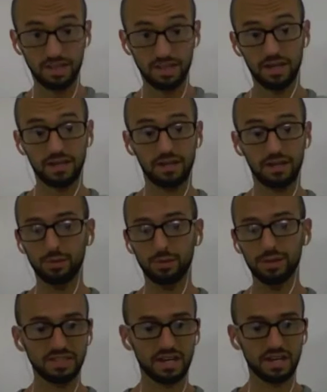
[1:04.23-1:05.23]
in
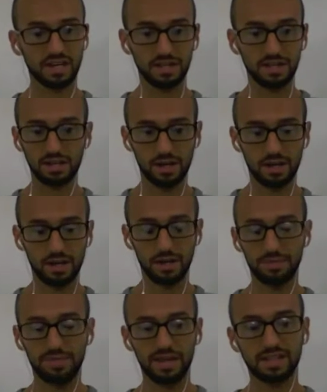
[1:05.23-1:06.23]
reselling,
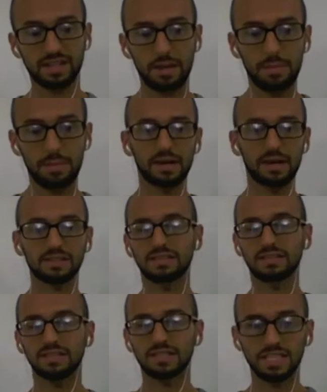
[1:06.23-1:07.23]
things that make us
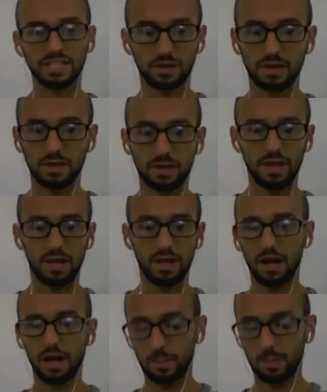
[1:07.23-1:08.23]
successful.
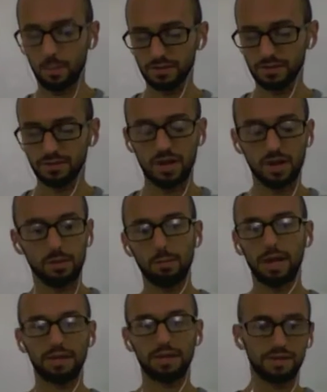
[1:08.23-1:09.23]
We're going to talk about
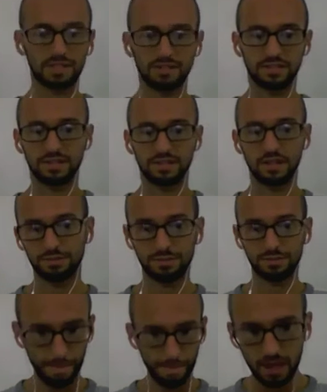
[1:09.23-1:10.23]
benefits of
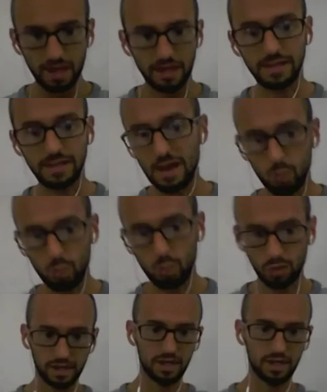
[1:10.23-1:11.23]

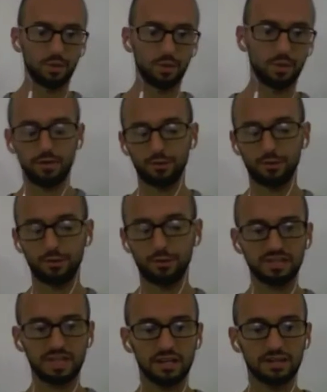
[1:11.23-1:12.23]
networking with other
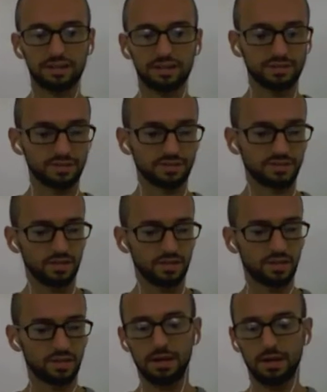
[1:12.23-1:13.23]
resellers,
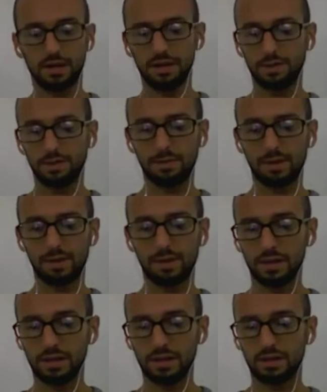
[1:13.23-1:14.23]

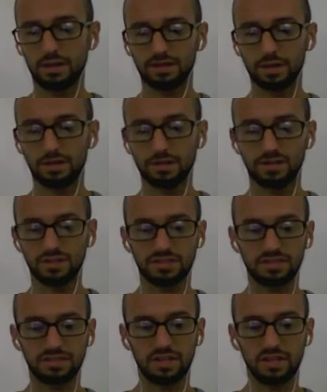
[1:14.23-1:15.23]
and also just
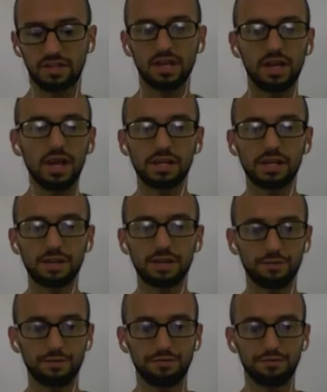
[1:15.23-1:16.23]
different
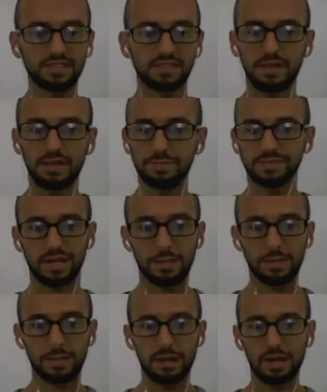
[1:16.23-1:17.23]
various tips on
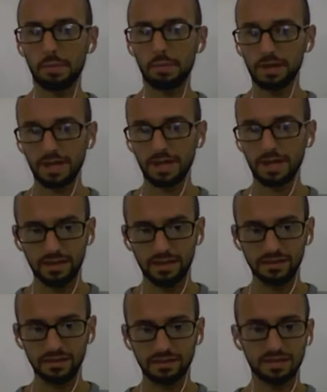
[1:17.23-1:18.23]
making money at
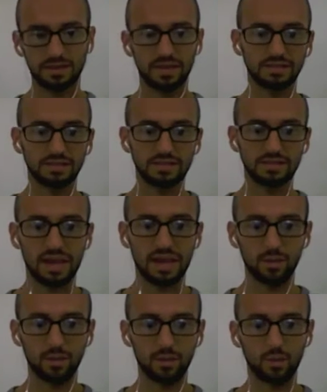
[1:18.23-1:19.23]
this and things that
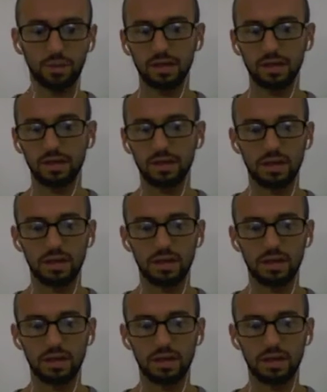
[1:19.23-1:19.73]
we